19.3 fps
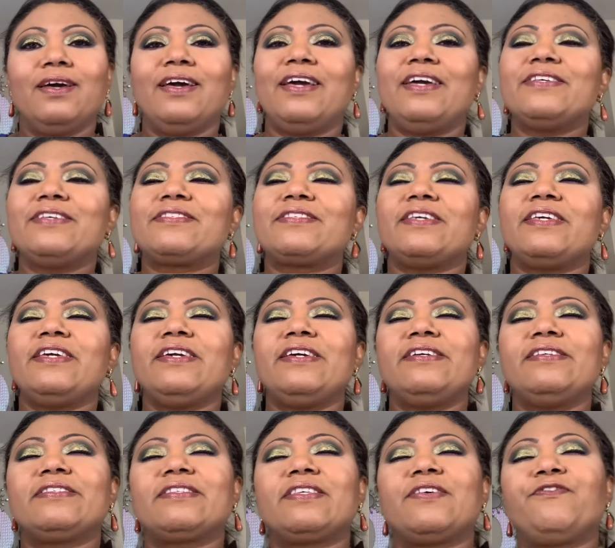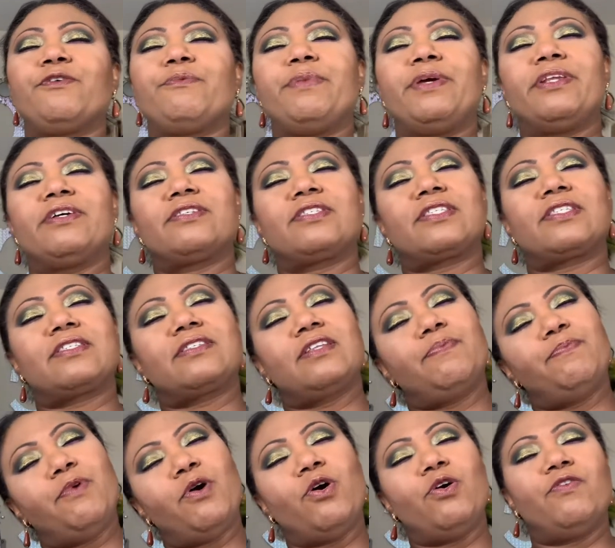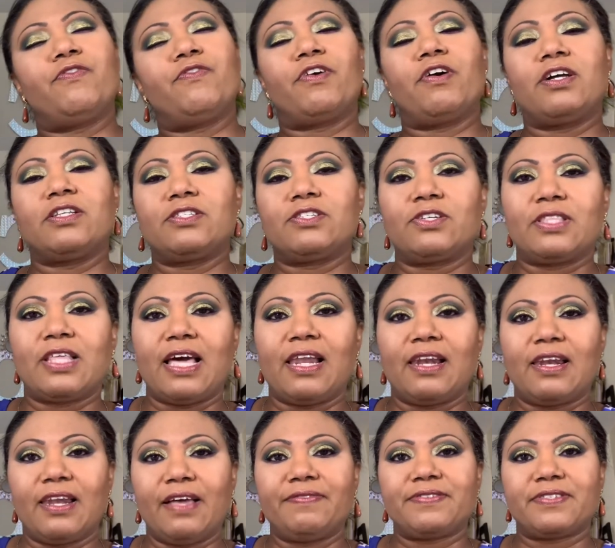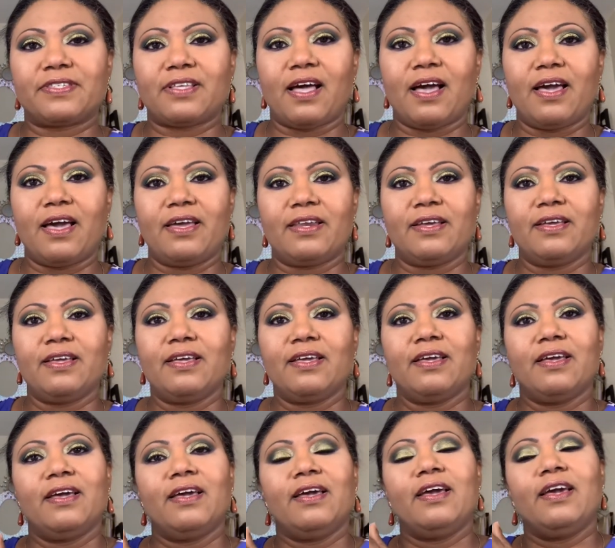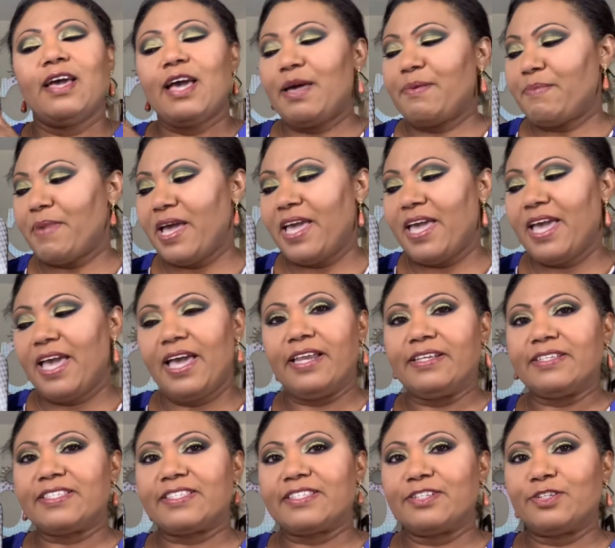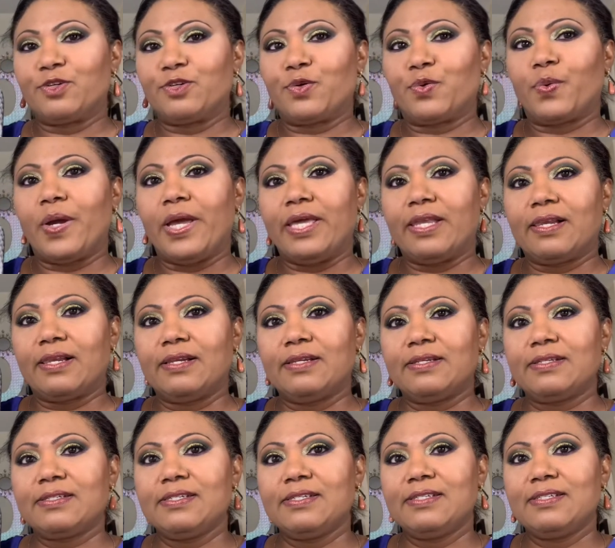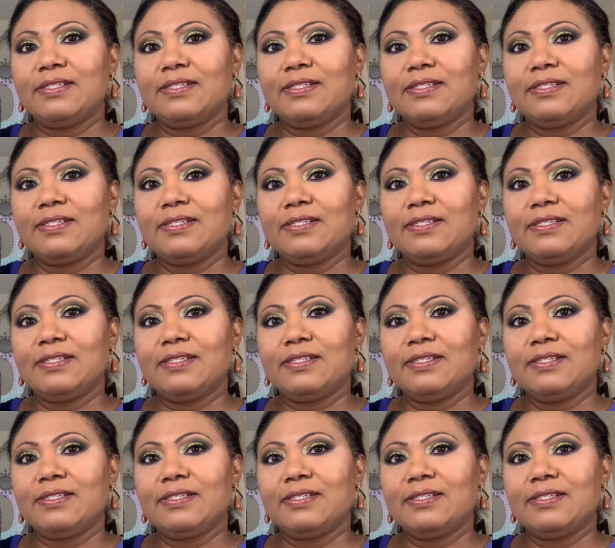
It's easy for me to slip over onto that left side and my head is still cradled